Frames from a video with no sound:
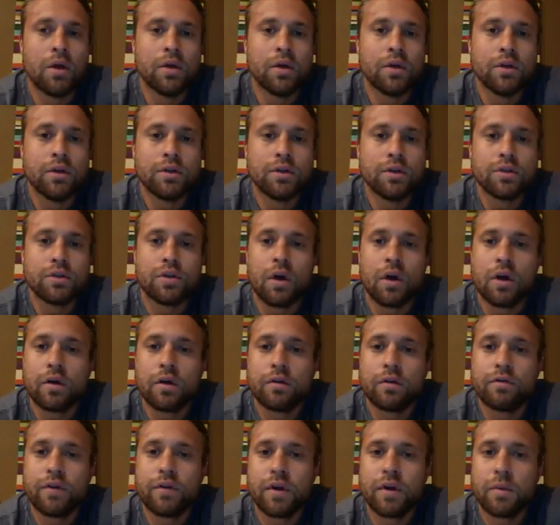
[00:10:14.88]
Strong
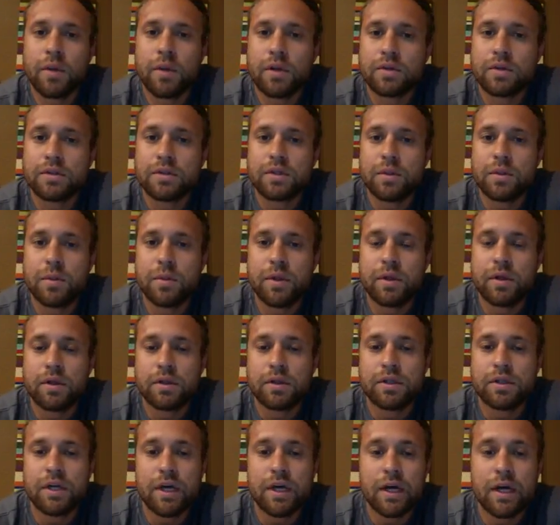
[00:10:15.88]
fundamentals to
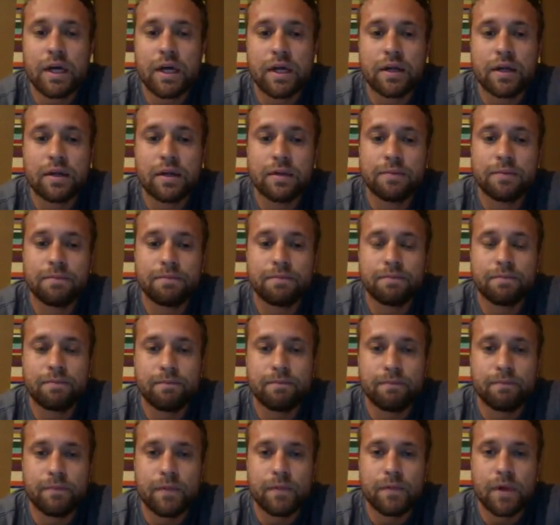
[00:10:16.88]
build
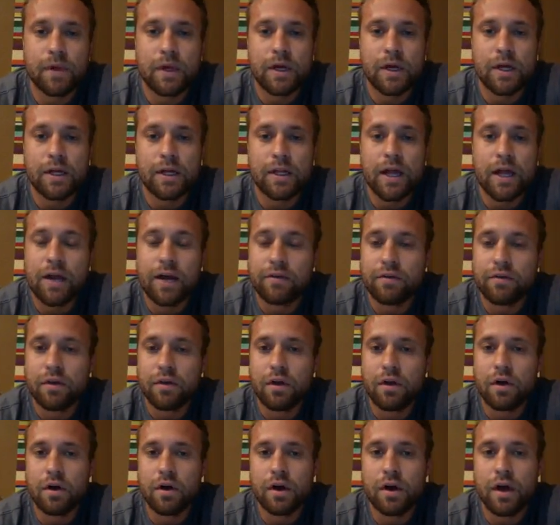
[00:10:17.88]

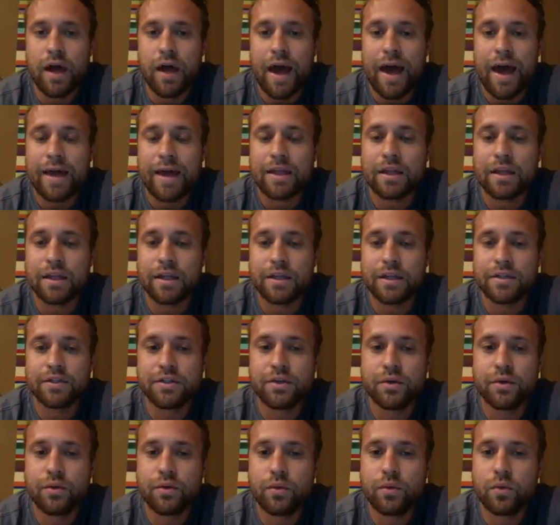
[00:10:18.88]
lifelong athletes.
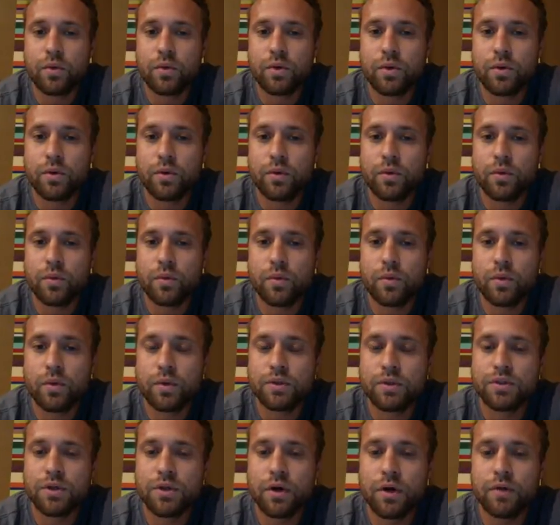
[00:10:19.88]
So we're
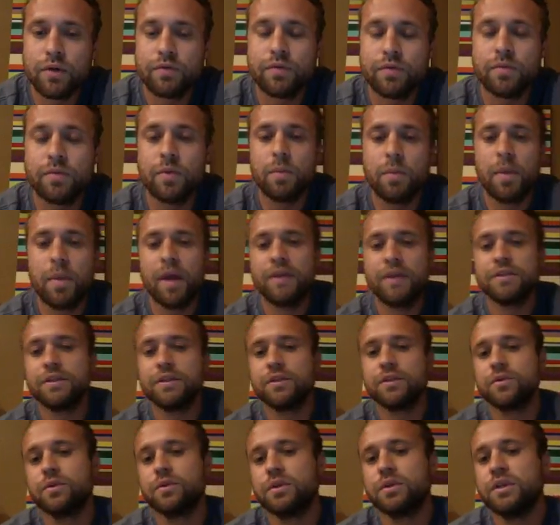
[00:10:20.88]
starting from the
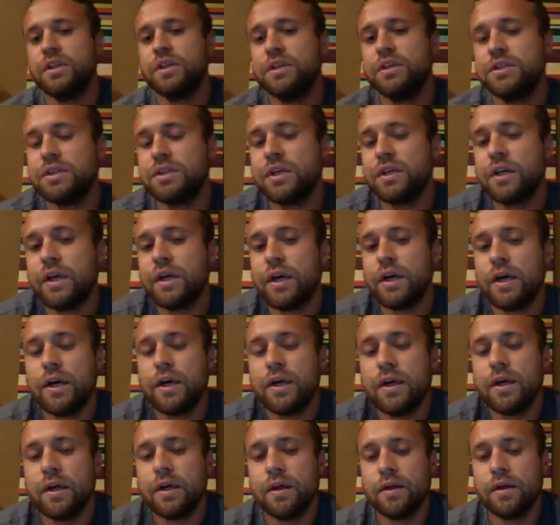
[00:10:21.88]
basics. We're teaching
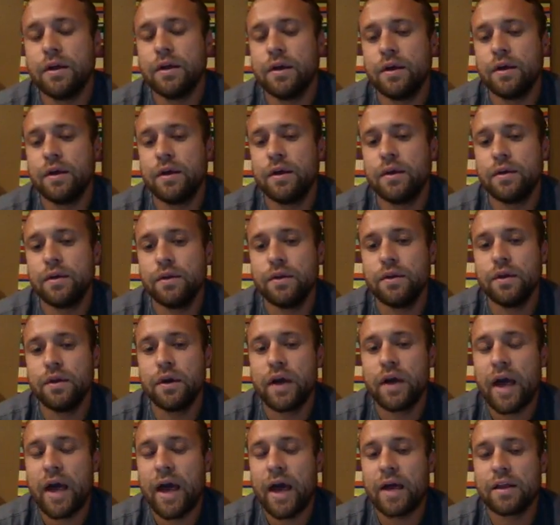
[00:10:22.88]

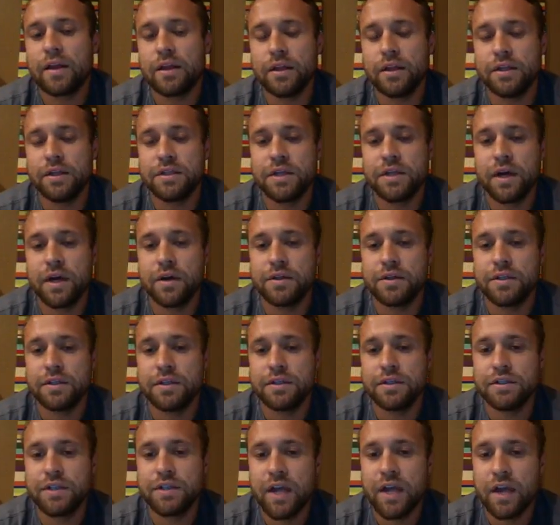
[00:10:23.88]
young athletes how to
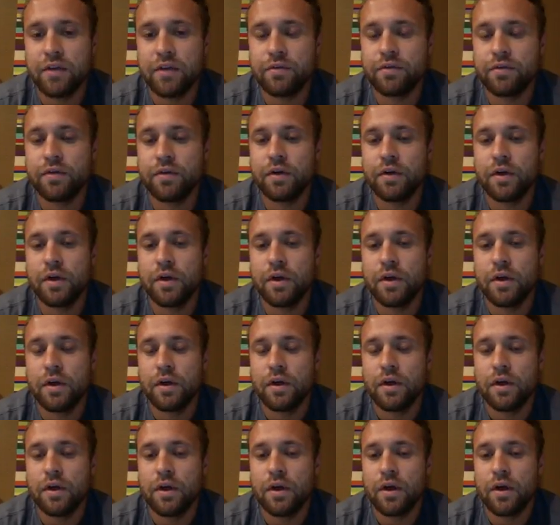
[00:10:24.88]

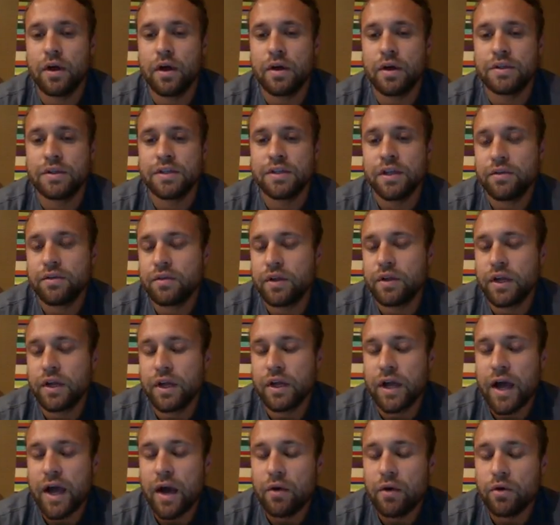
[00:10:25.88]
safely
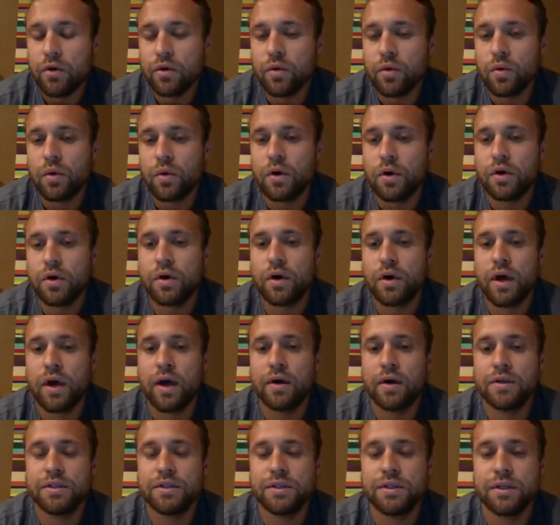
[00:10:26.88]
encounter the water,
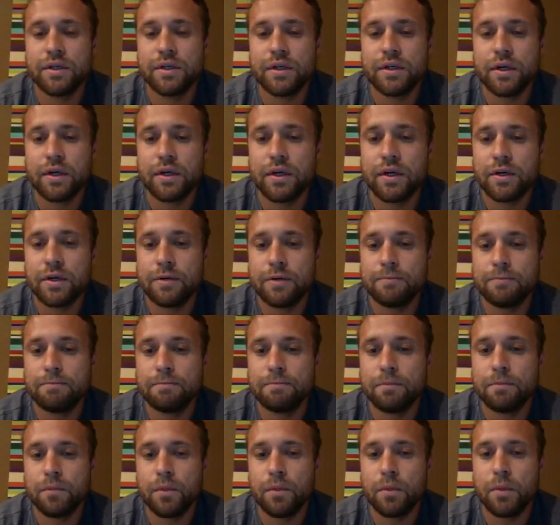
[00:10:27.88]
how to
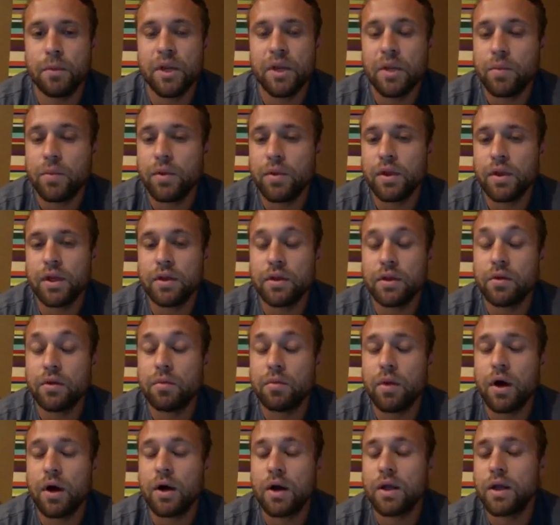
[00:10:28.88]
manipulate their
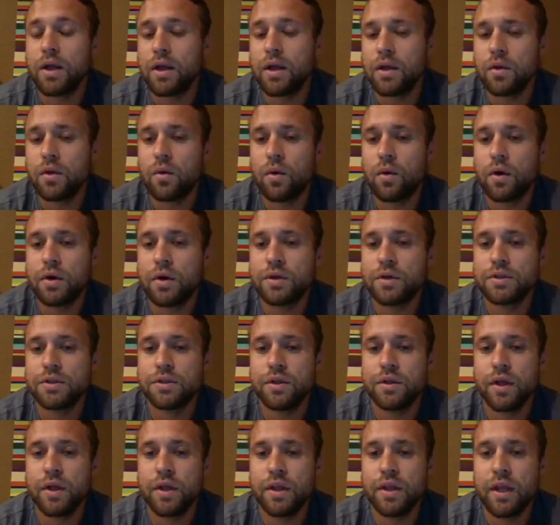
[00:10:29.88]
body in the water so
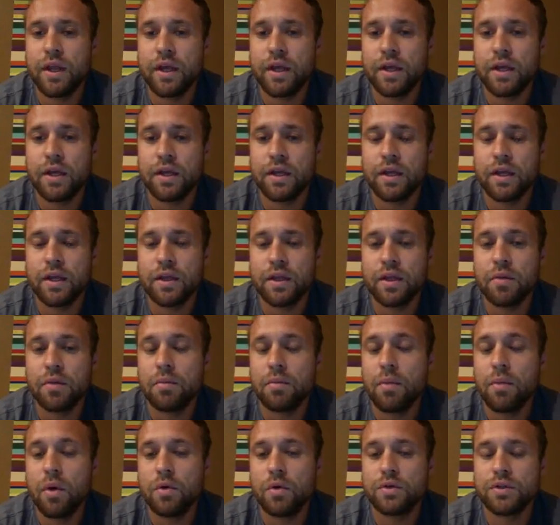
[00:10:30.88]
that they can get the
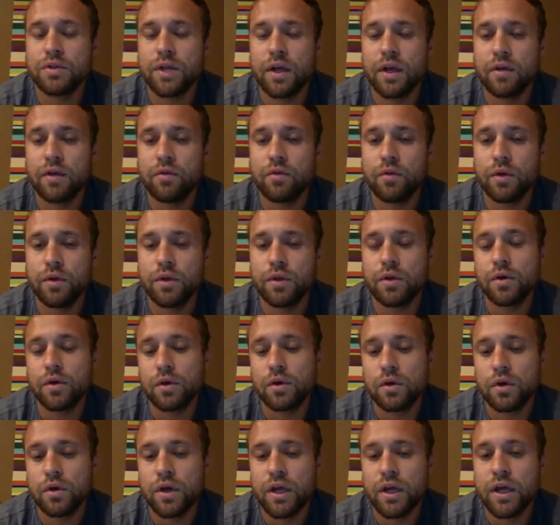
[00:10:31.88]
most out of what they're
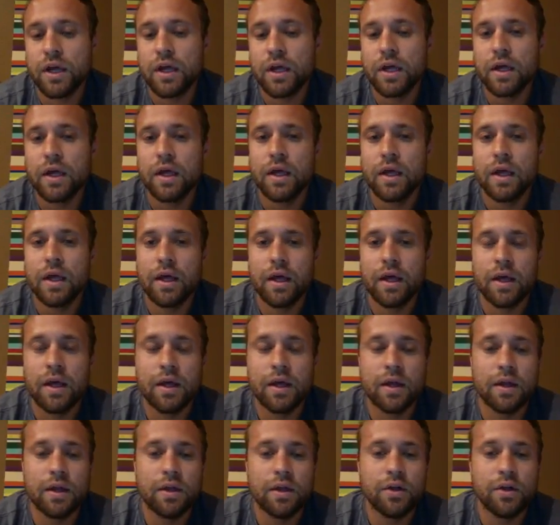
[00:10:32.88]
learning.
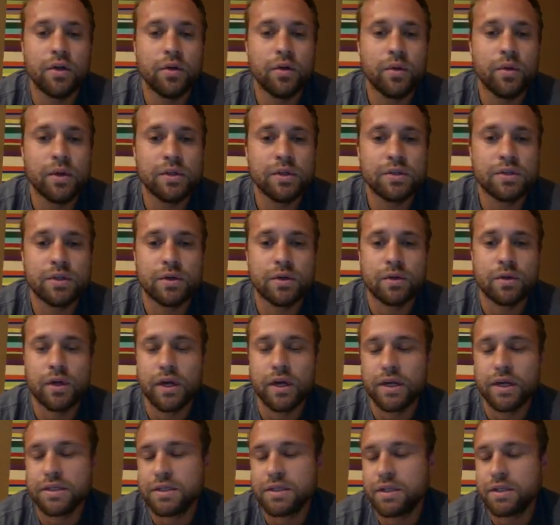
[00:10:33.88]
And in doing so, like
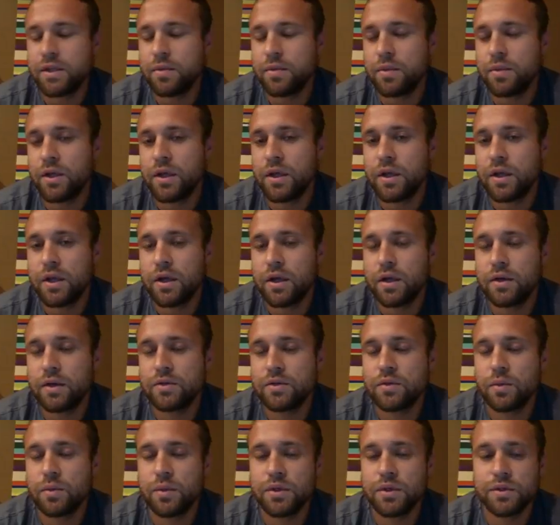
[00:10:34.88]
I said in the beginning,
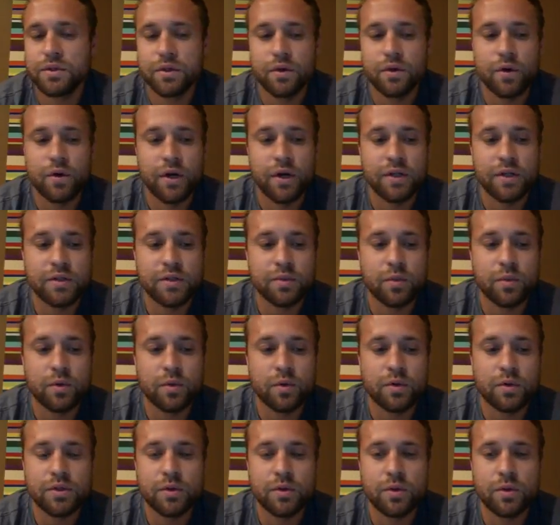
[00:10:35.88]
swimming is a great
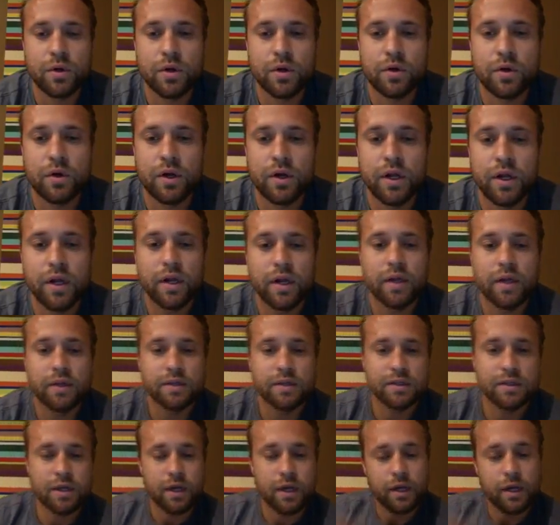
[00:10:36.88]
sport, so we're creating
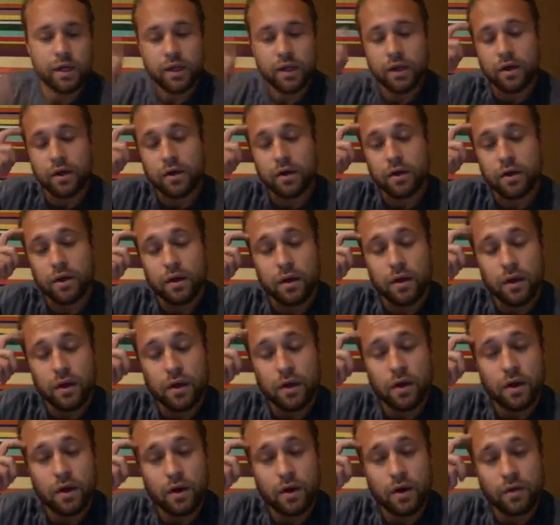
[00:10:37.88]
this idea
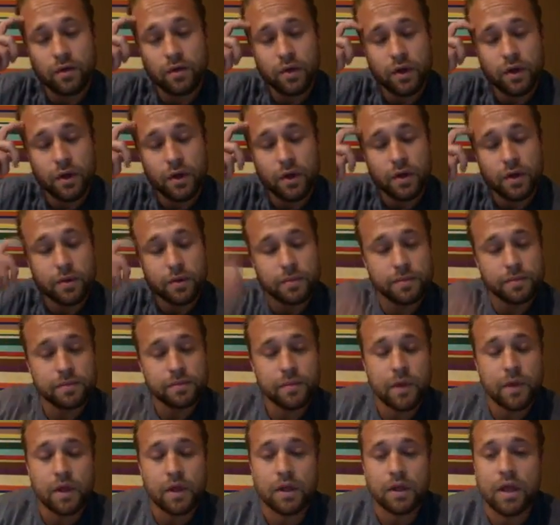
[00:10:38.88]
of
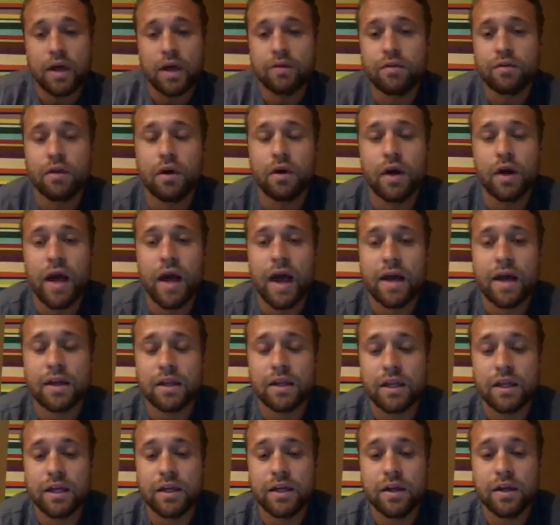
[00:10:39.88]
a lifelong
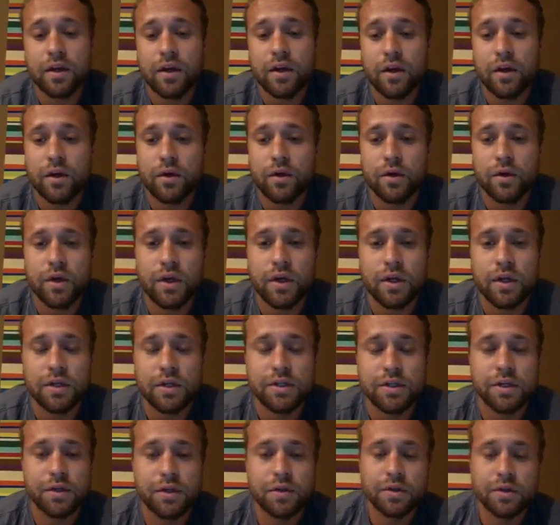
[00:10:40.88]
athlete who can
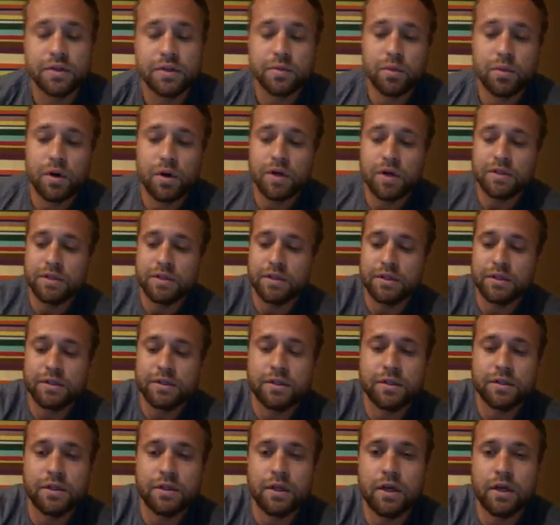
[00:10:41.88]
continue this
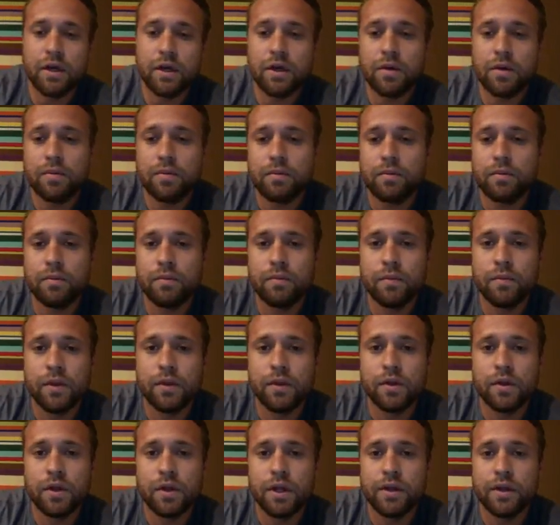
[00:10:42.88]
process in
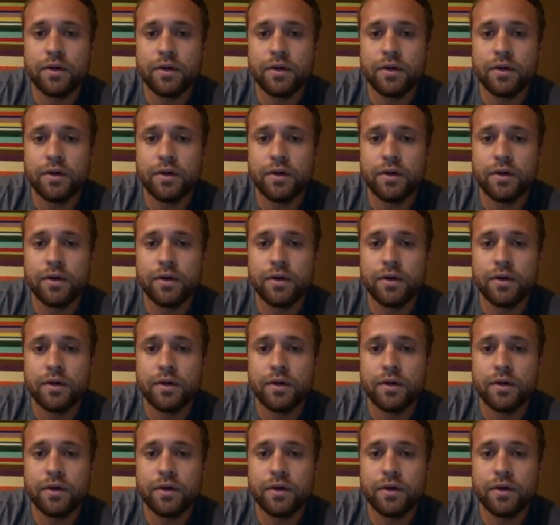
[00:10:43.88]
their later